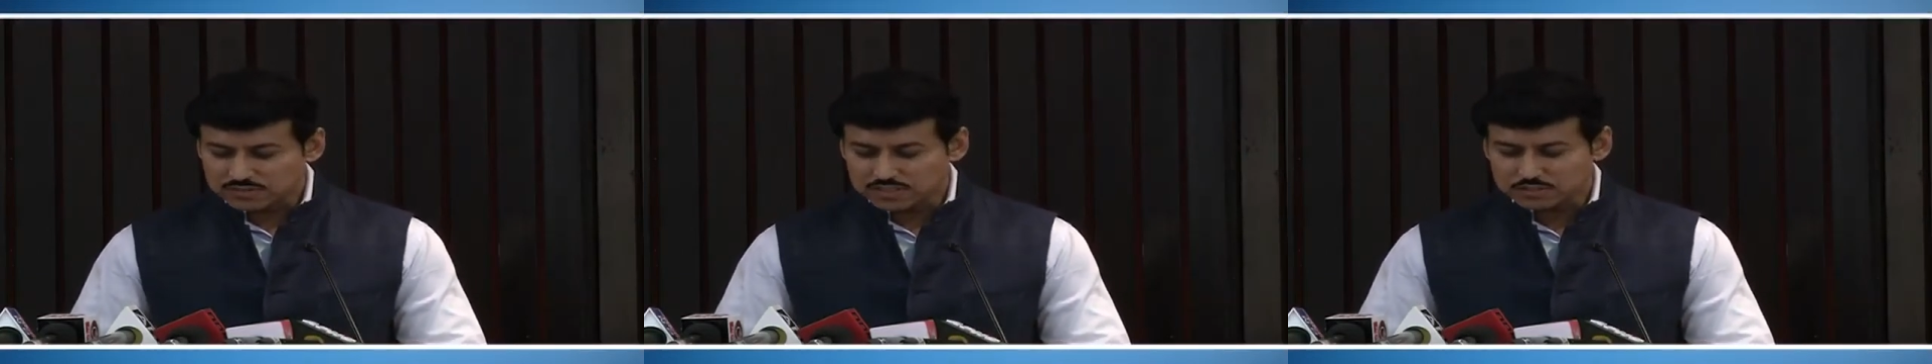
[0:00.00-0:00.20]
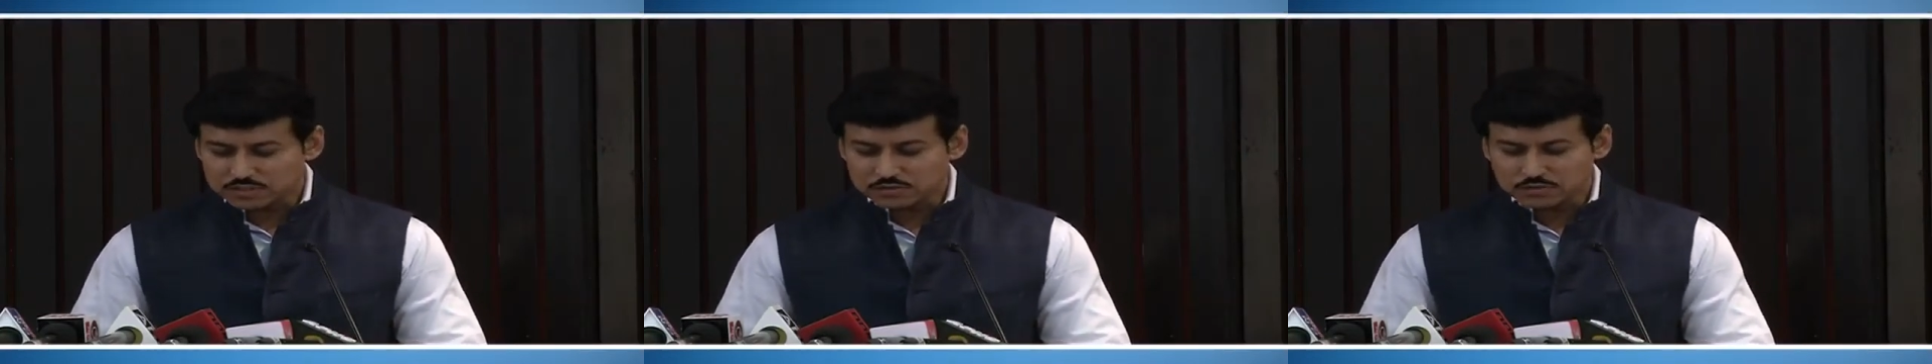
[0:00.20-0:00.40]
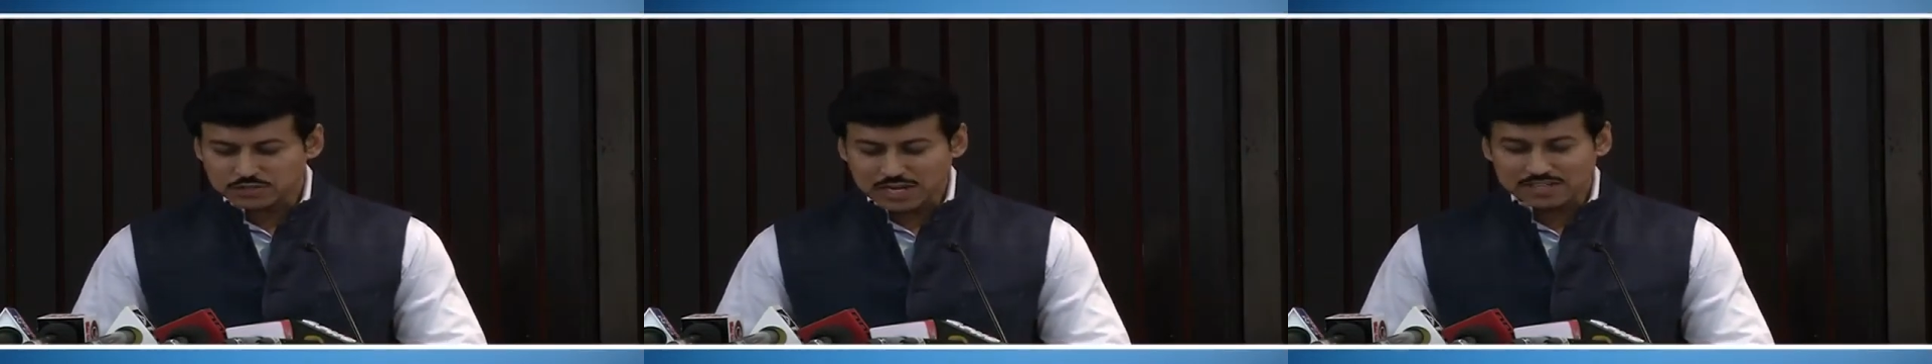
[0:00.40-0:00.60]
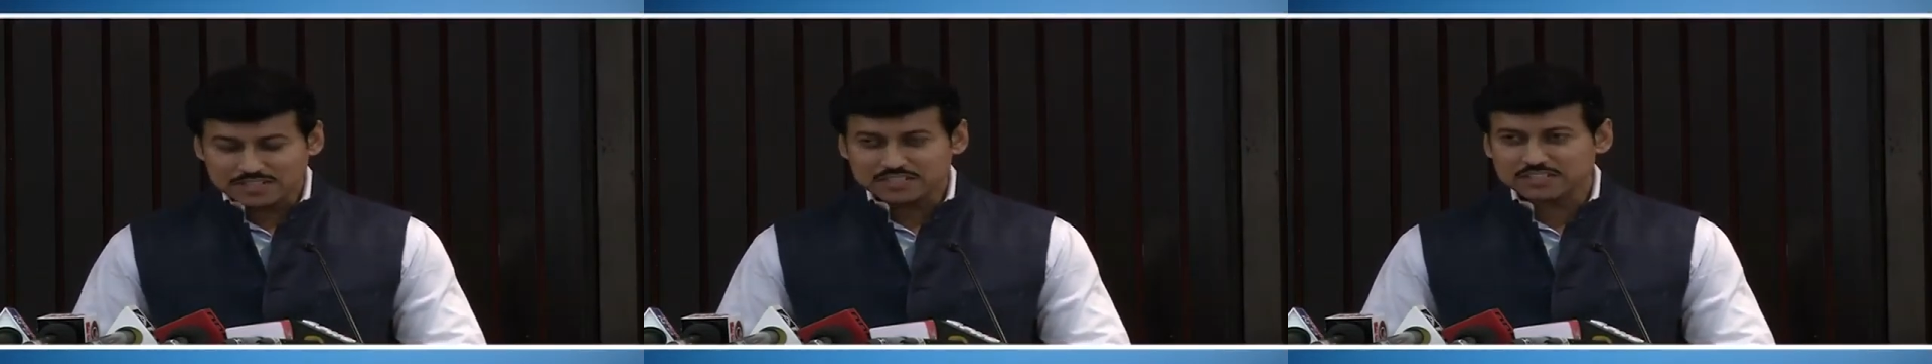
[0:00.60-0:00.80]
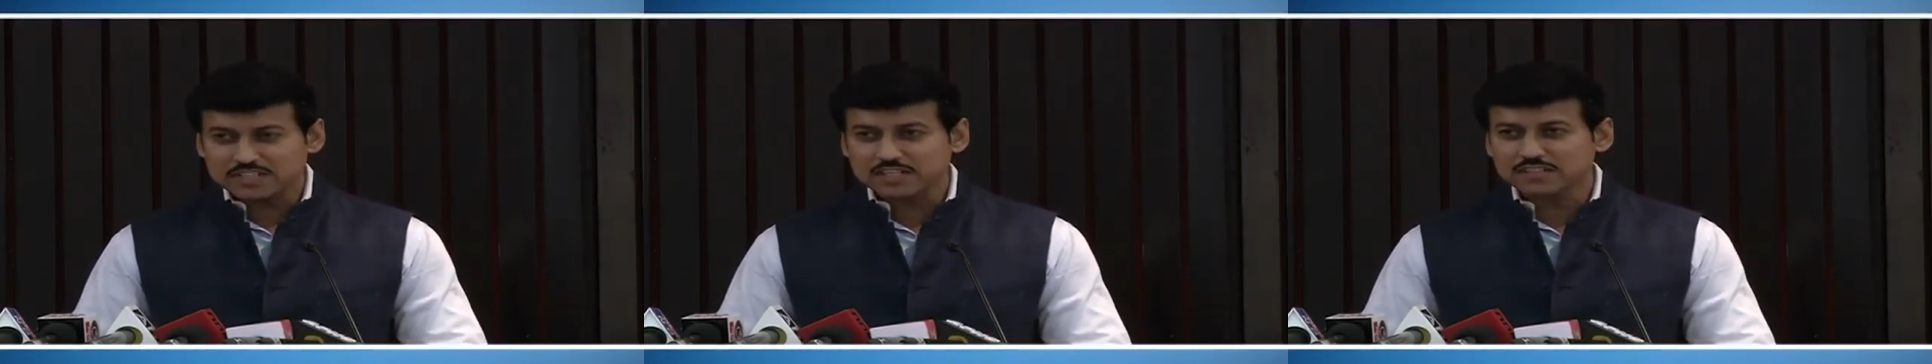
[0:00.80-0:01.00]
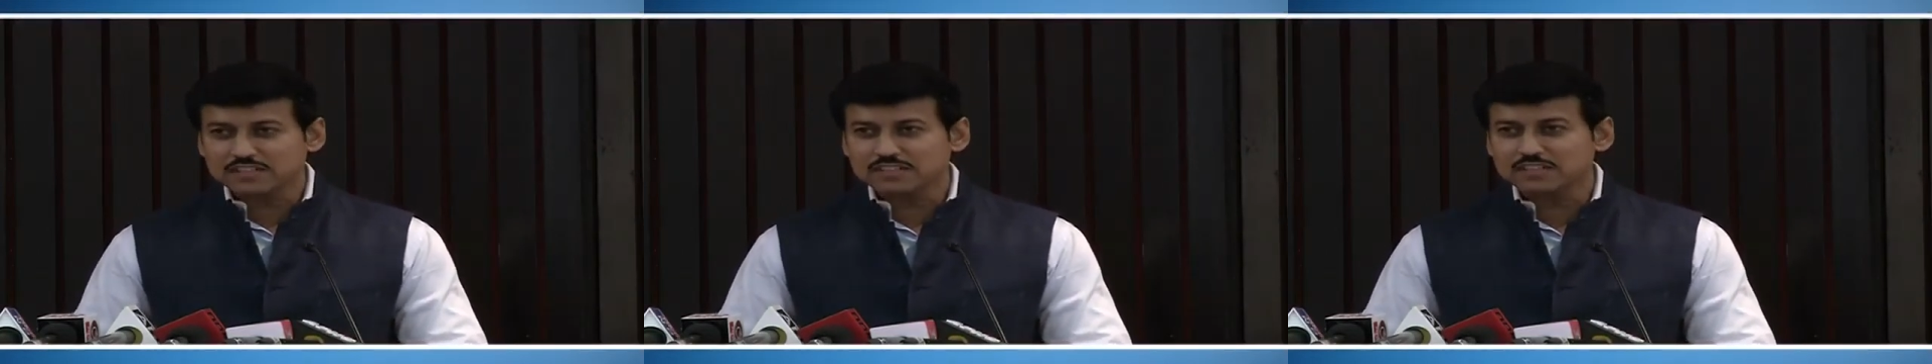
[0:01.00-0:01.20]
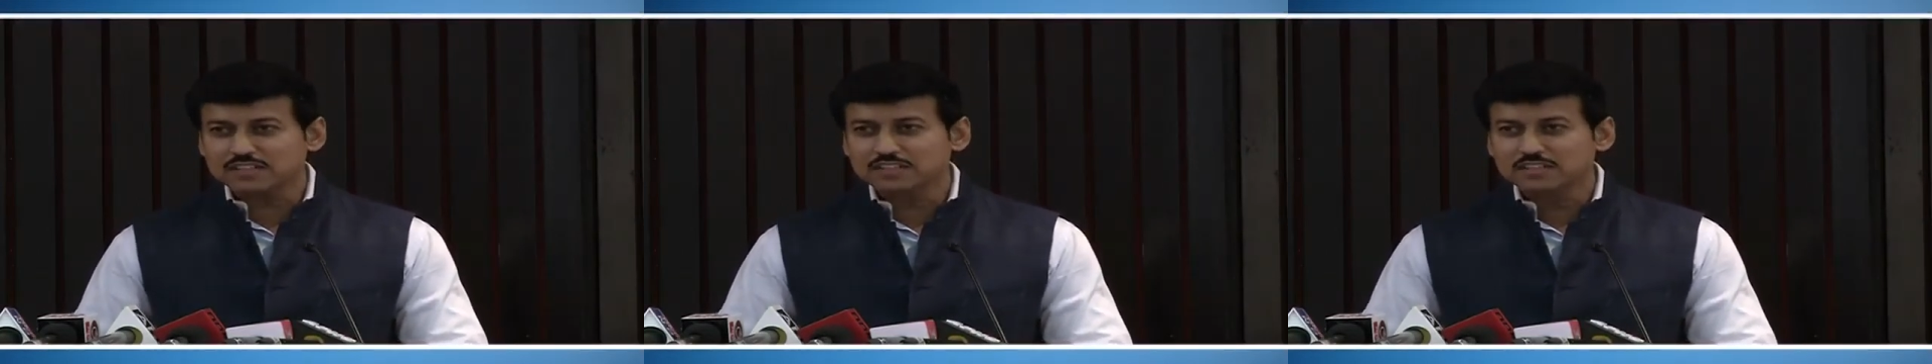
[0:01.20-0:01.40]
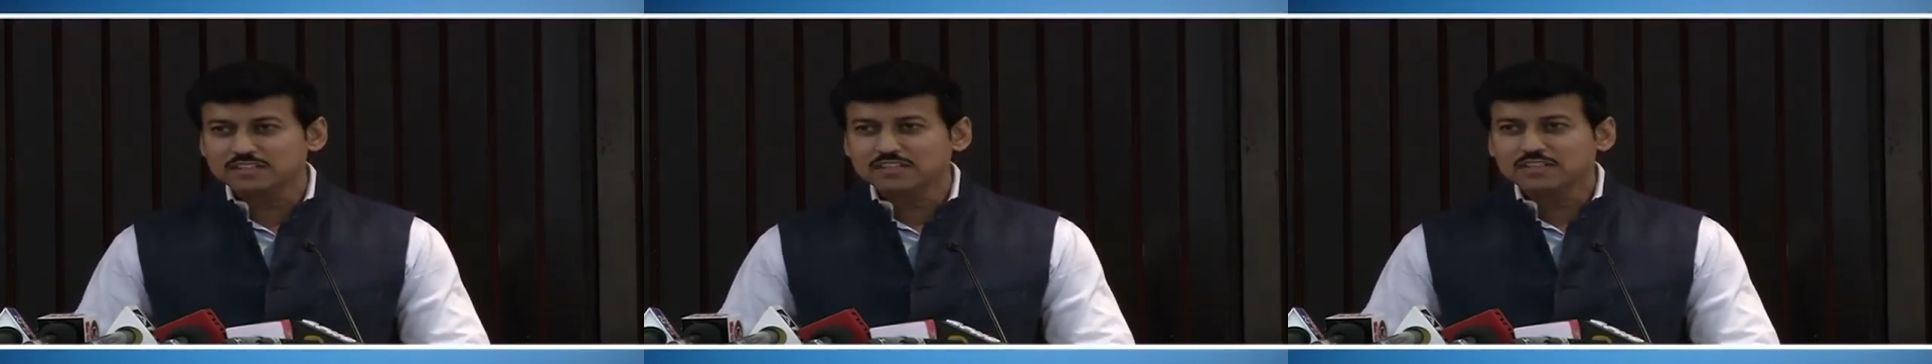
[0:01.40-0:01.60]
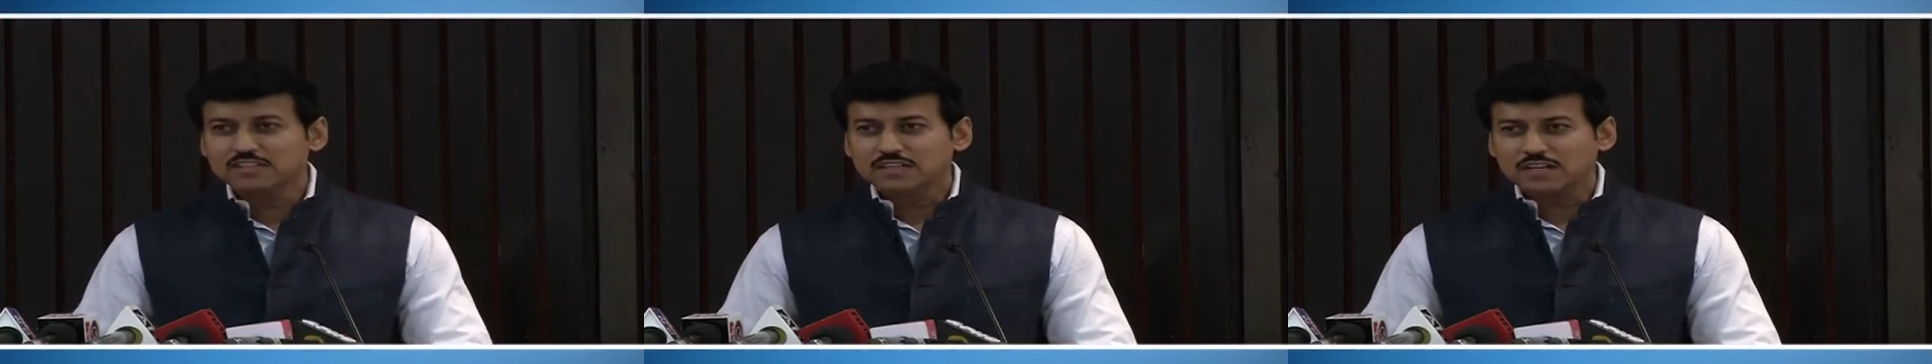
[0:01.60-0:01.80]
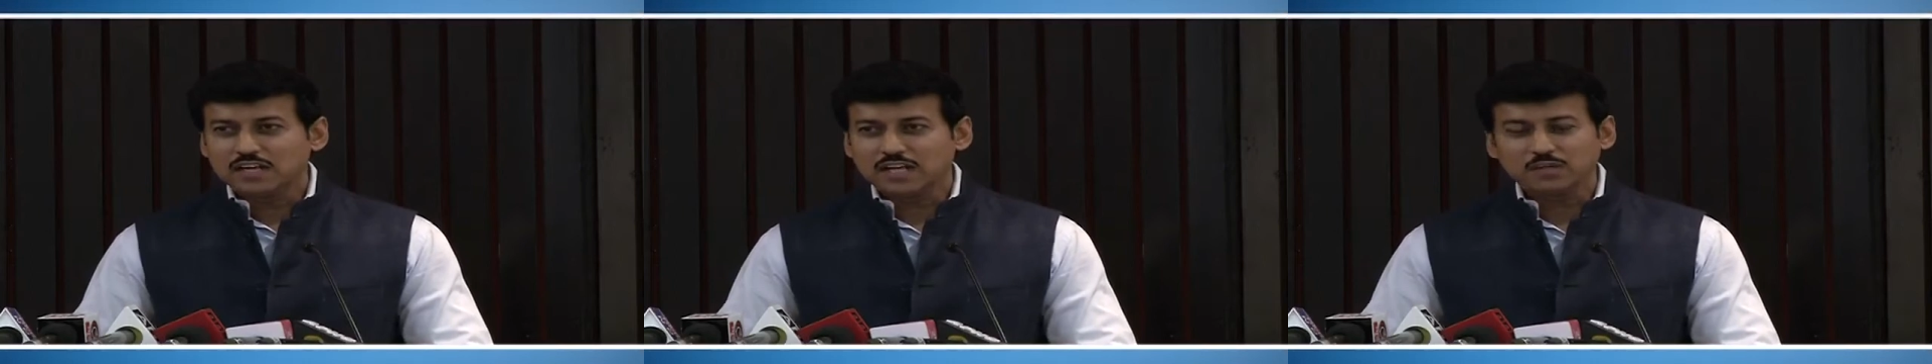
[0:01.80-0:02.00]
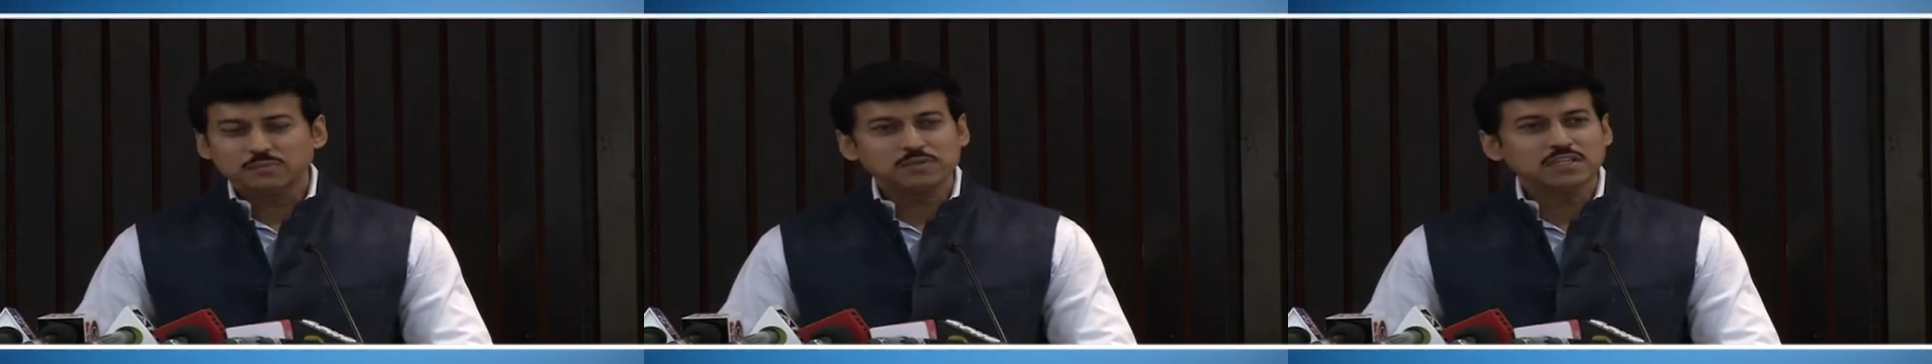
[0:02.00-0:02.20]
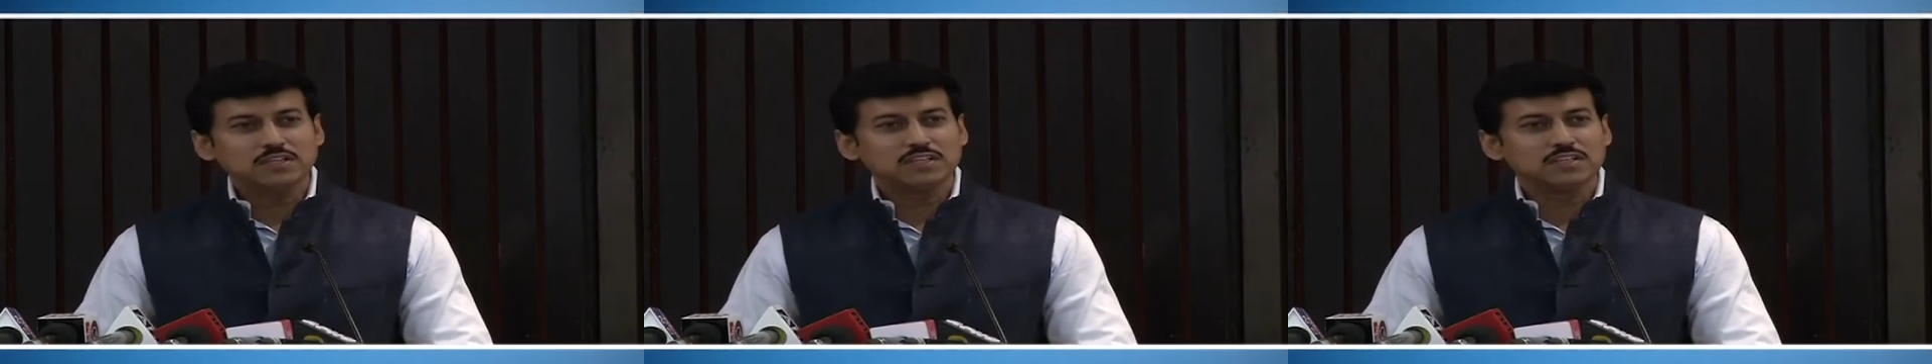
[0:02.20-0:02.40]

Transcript: And so to that extent, INB